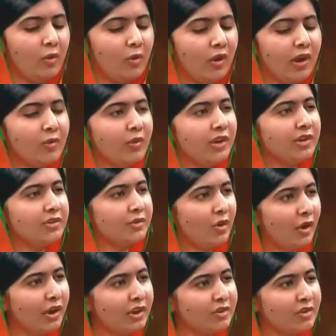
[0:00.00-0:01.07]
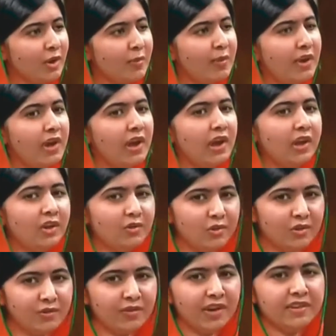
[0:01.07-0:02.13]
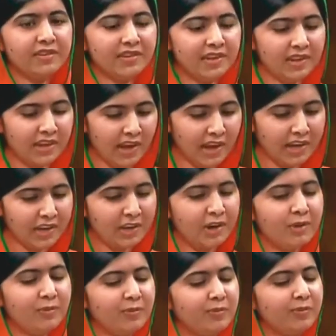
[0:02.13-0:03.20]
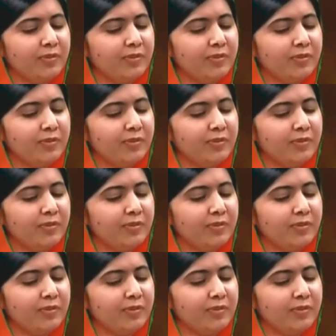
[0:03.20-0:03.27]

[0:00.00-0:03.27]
who had won a scholarship in a university in Canada.